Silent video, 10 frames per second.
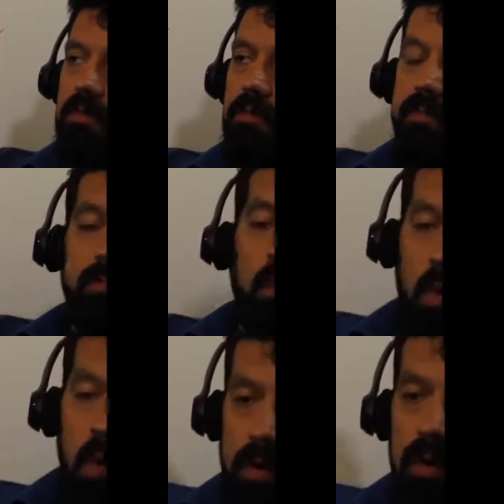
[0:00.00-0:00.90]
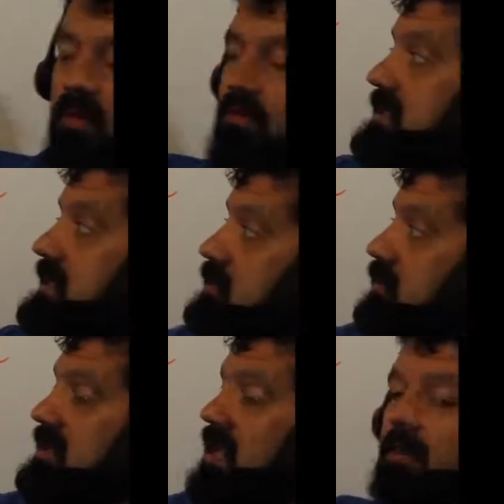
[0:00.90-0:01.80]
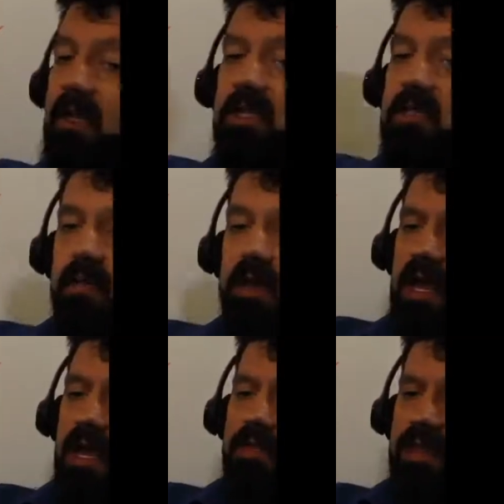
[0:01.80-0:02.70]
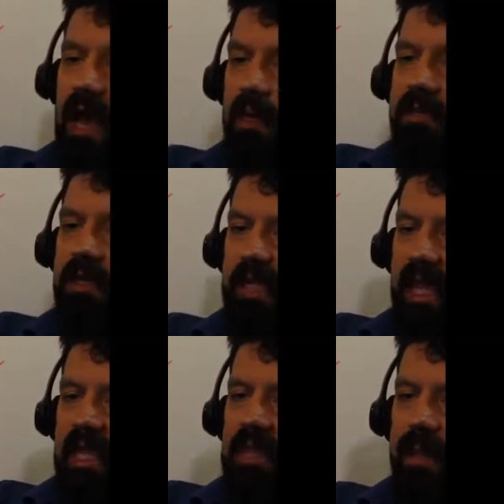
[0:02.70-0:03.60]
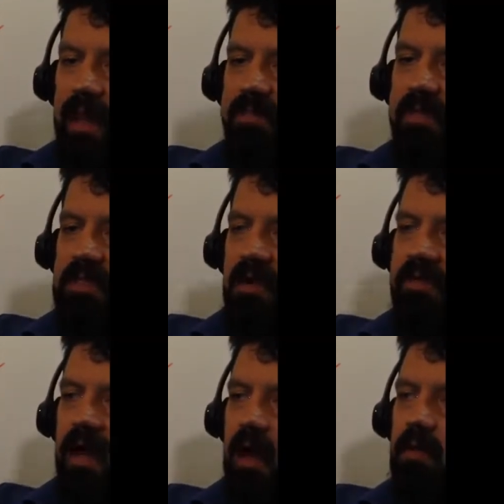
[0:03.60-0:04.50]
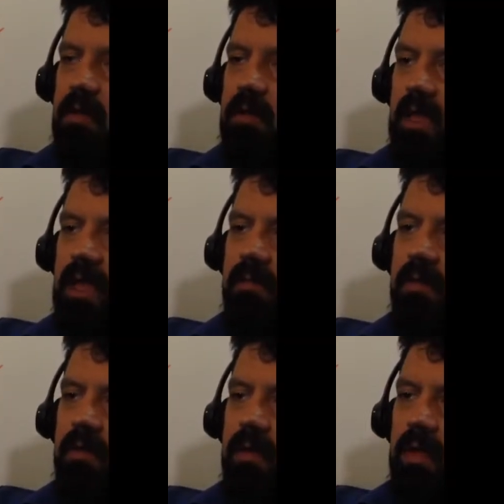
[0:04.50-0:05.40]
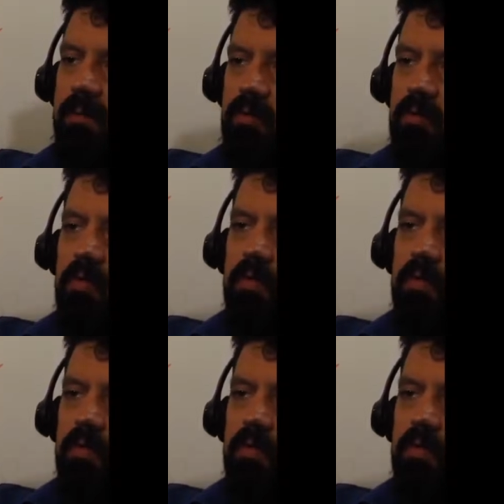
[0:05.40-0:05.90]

more of residual astigmatism, the optics and the benefits of our improved